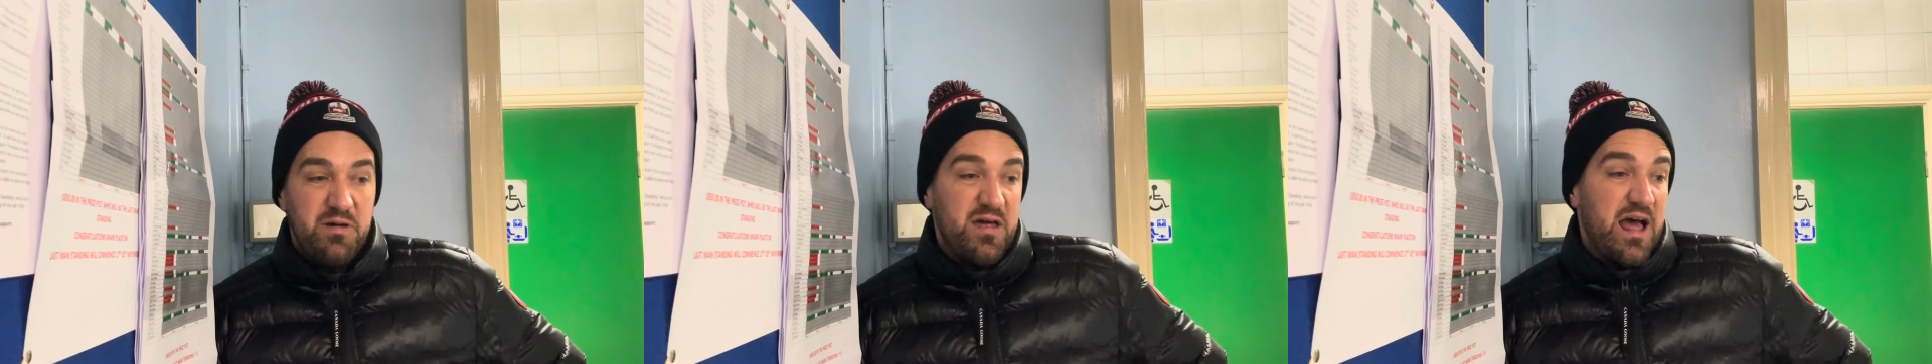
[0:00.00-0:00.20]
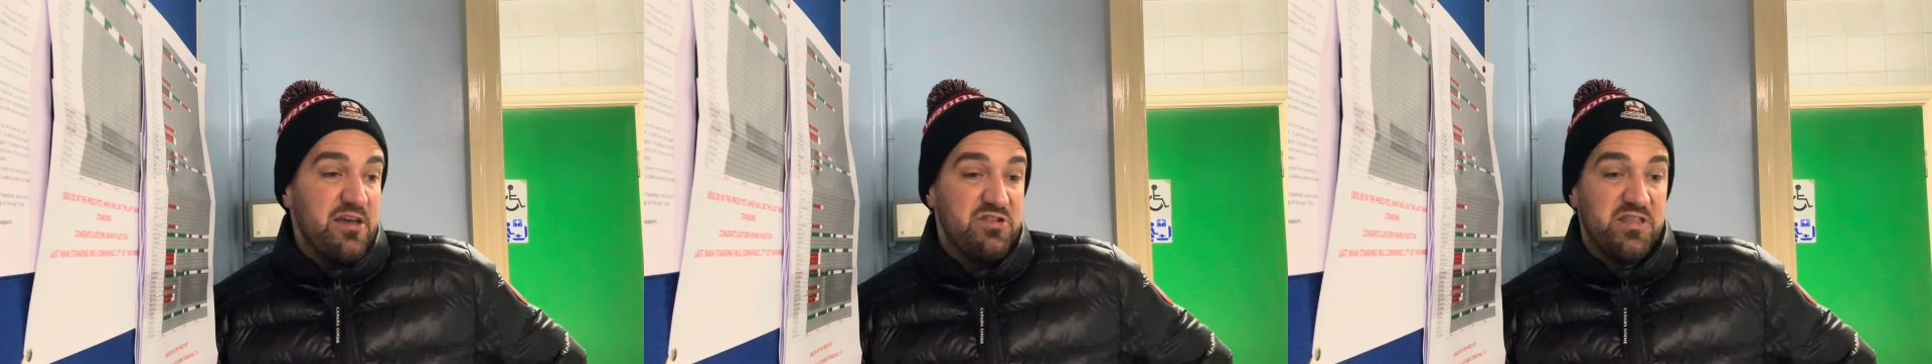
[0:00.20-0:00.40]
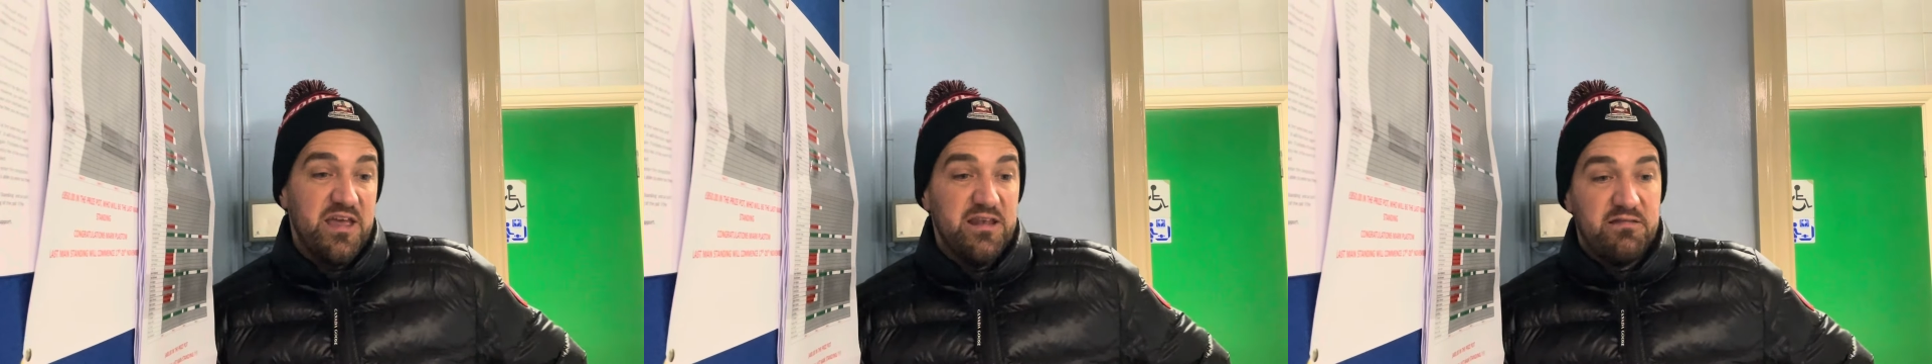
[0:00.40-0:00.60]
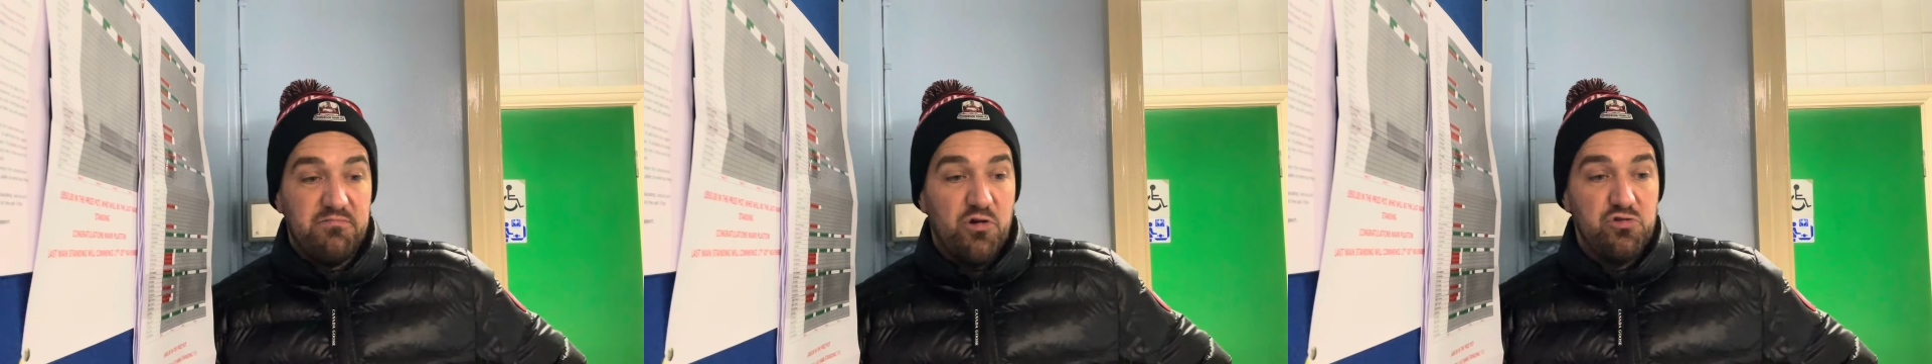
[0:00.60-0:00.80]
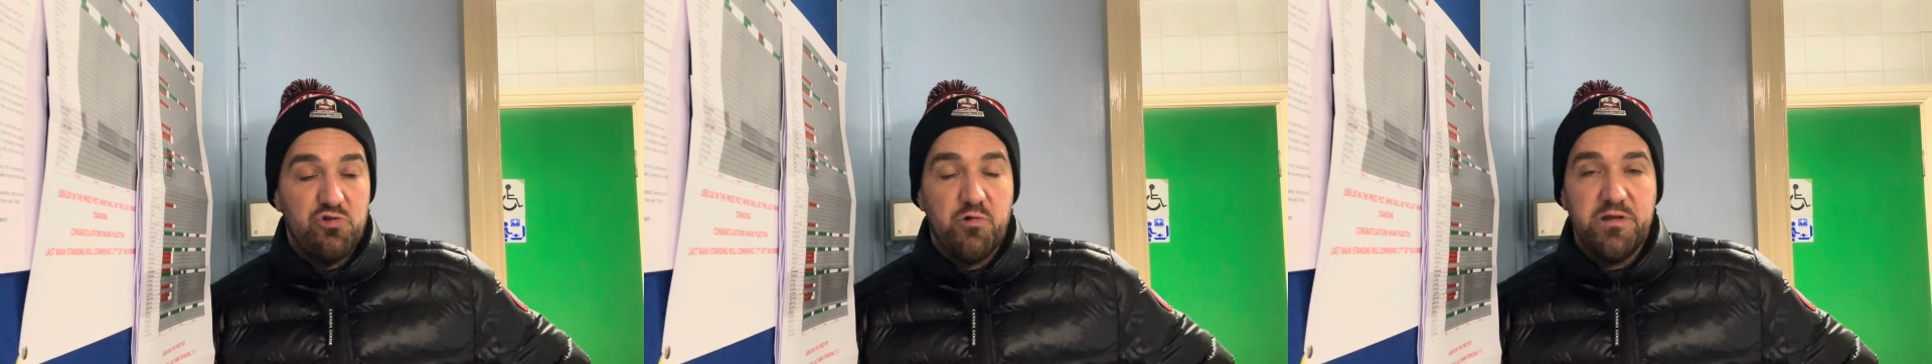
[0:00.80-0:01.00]
but as
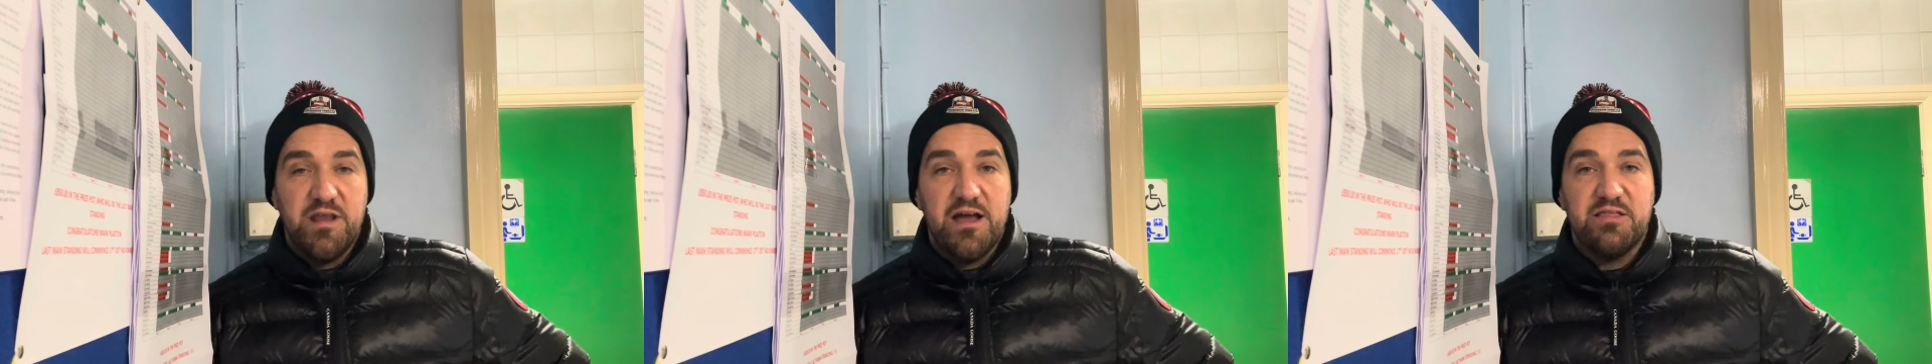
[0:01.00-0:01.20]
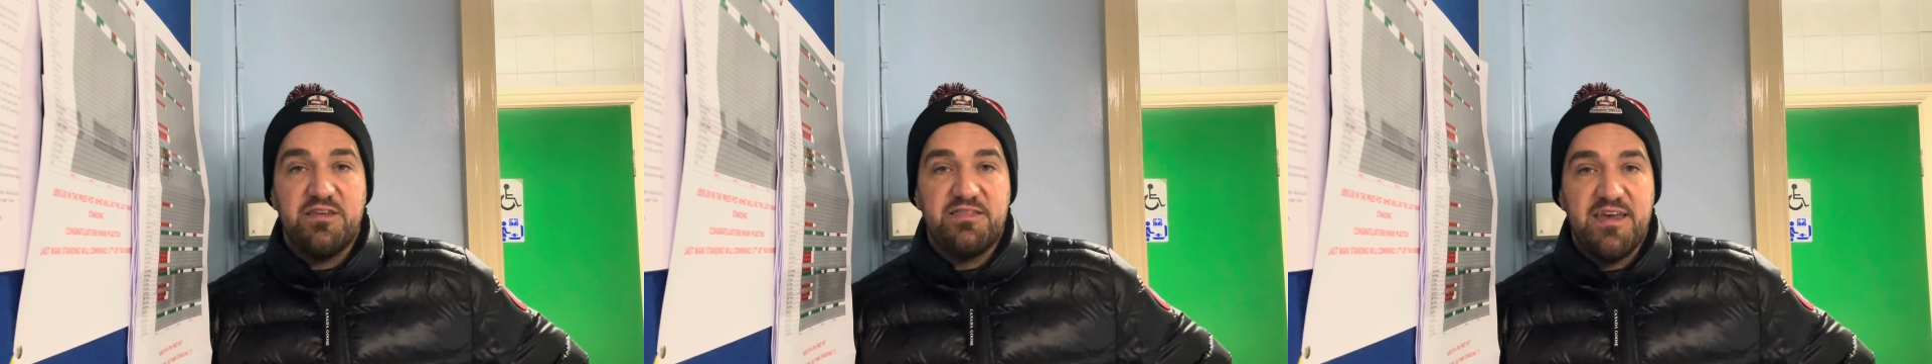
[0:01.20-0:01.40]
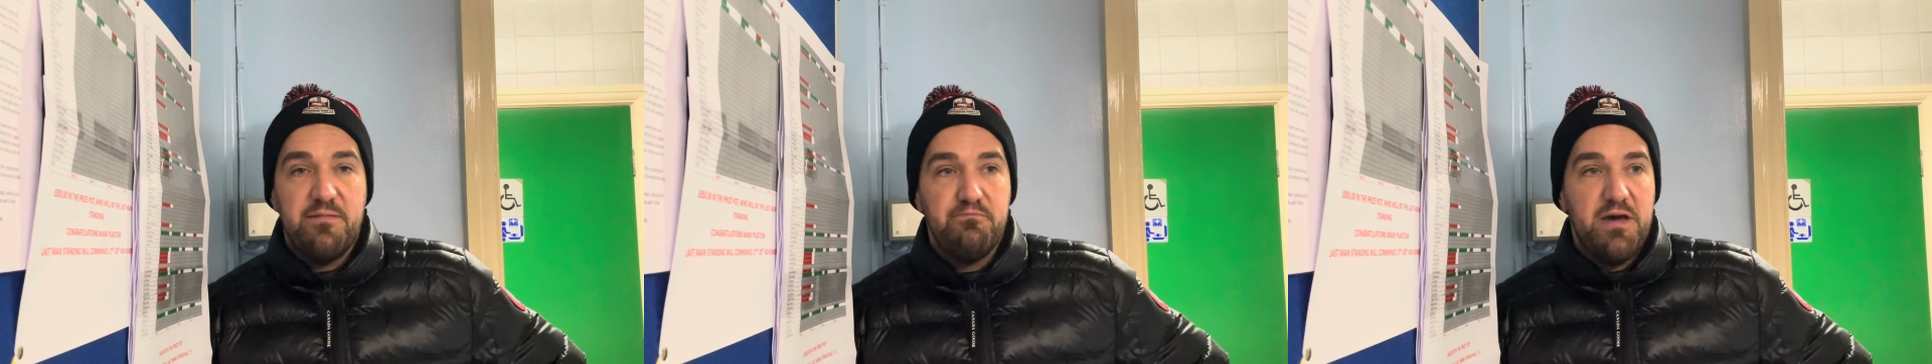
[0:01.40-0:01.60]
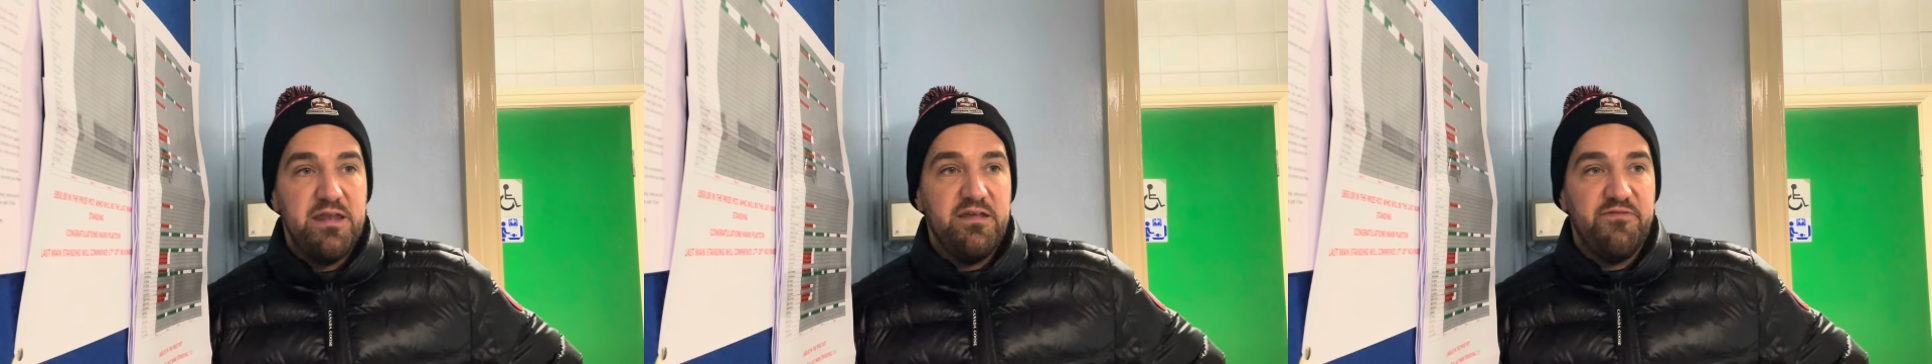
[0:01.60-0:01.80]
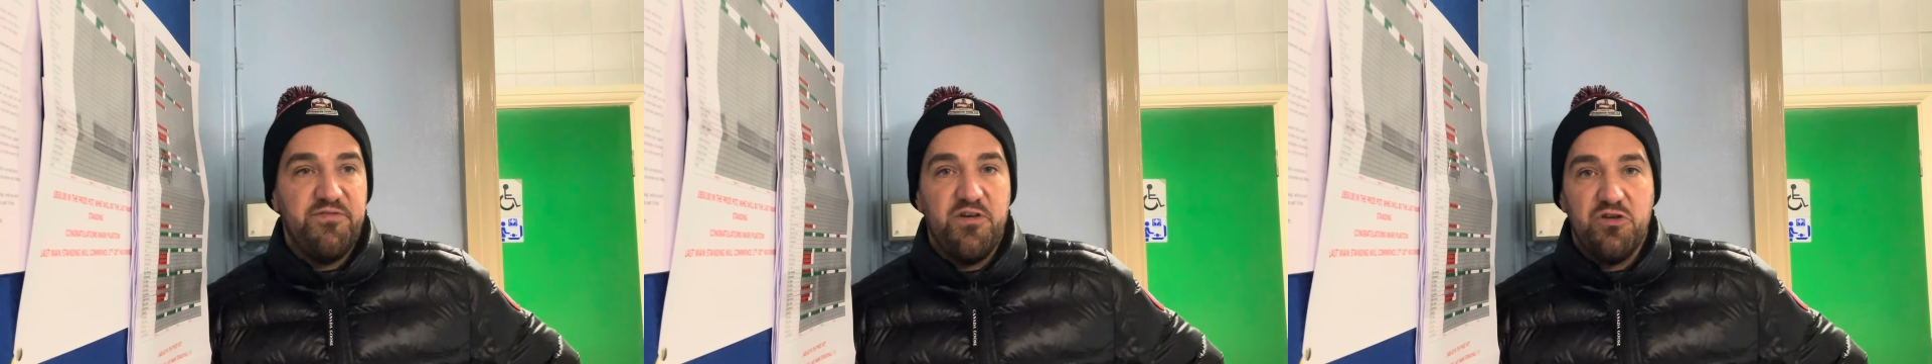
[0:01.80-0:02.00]
did us going down to 10
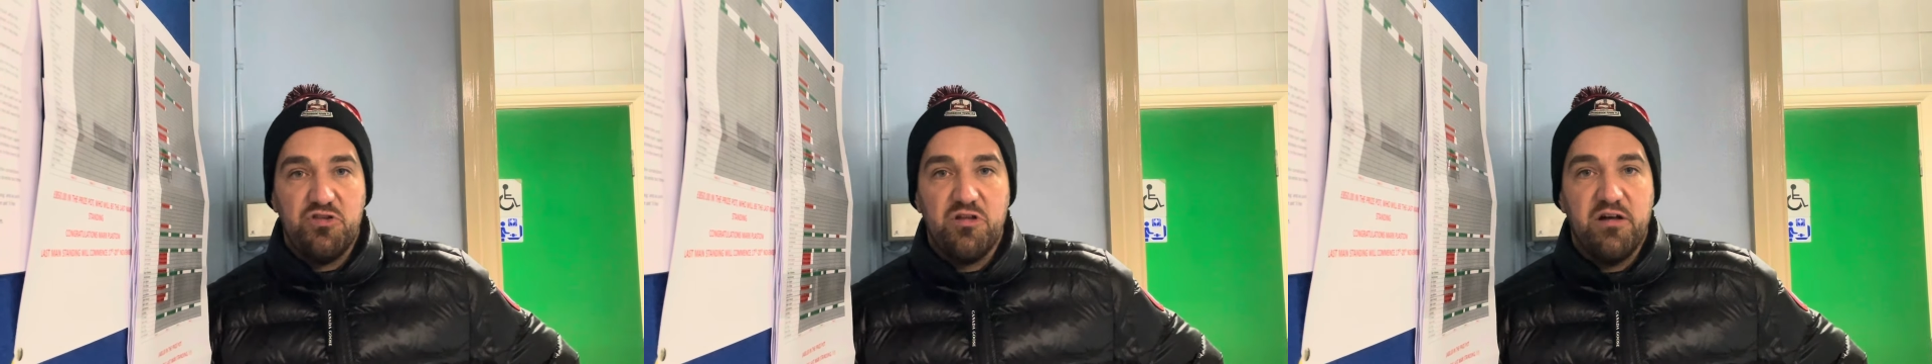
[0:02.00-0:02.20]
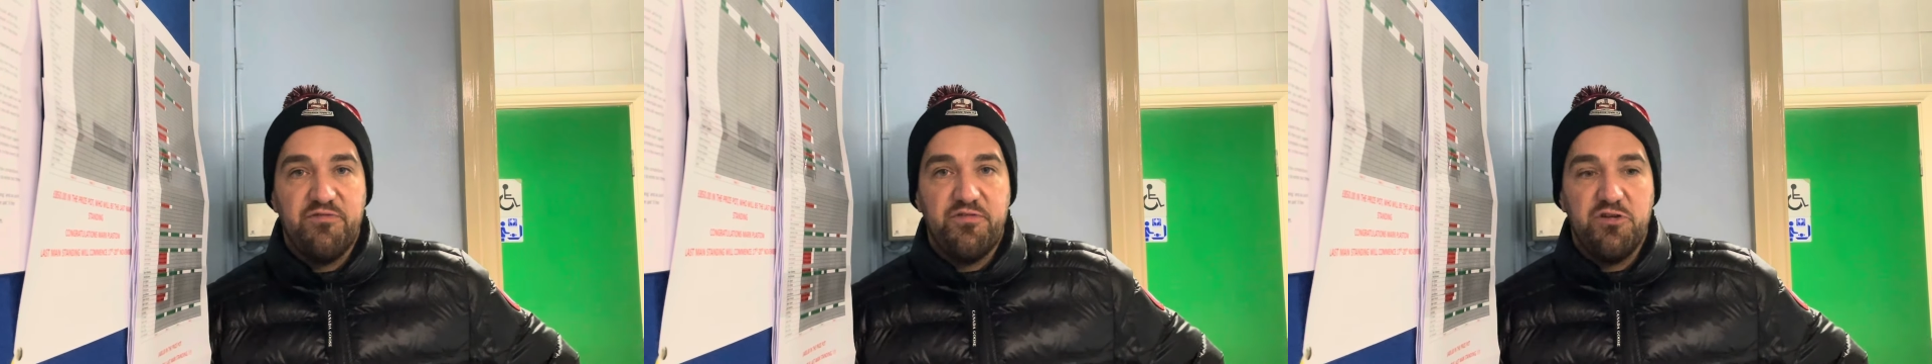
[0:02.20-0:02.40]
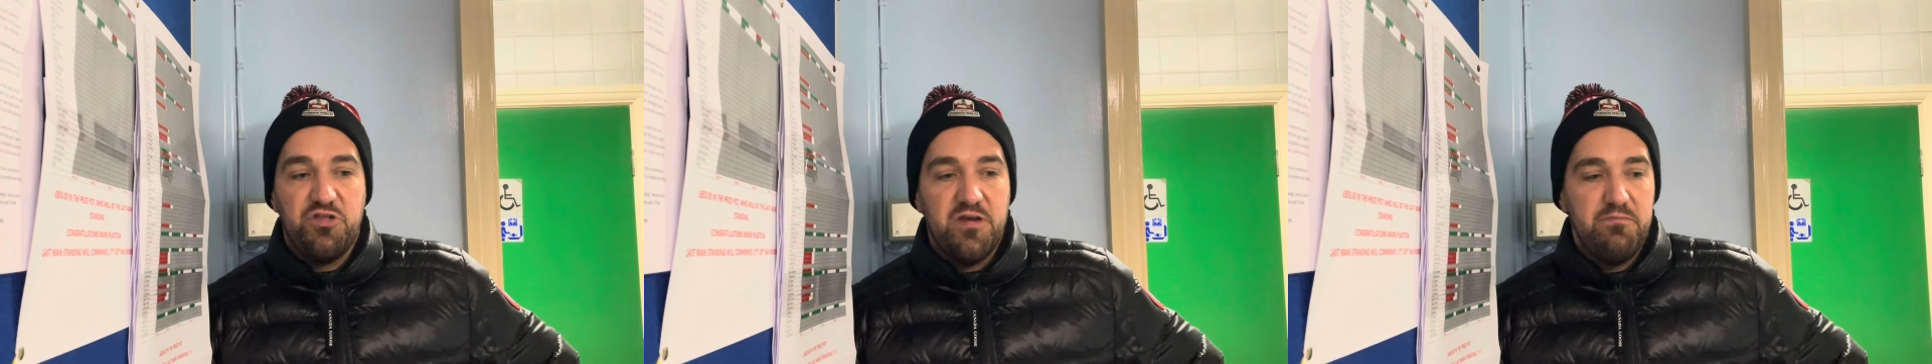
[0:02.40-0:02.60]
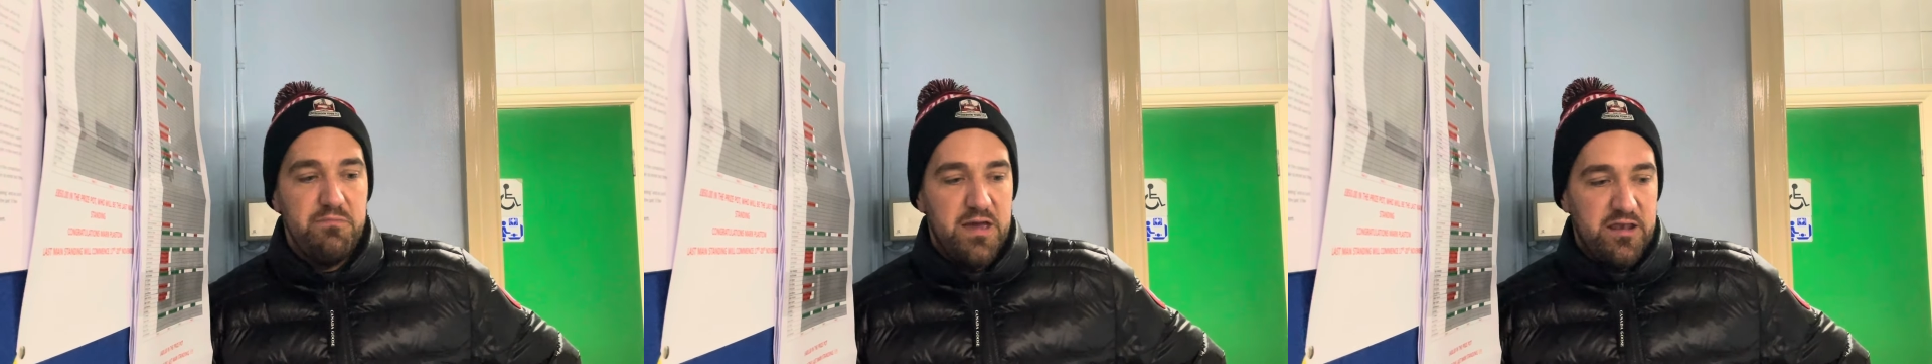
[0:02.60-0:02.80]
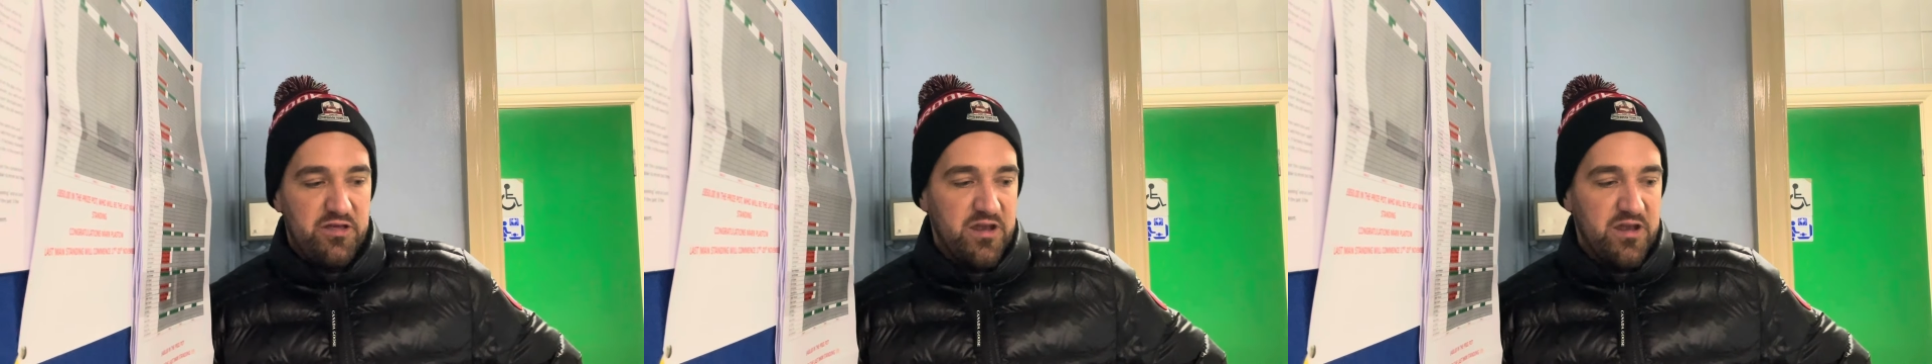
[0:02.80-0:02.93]
men first off for a Simbi.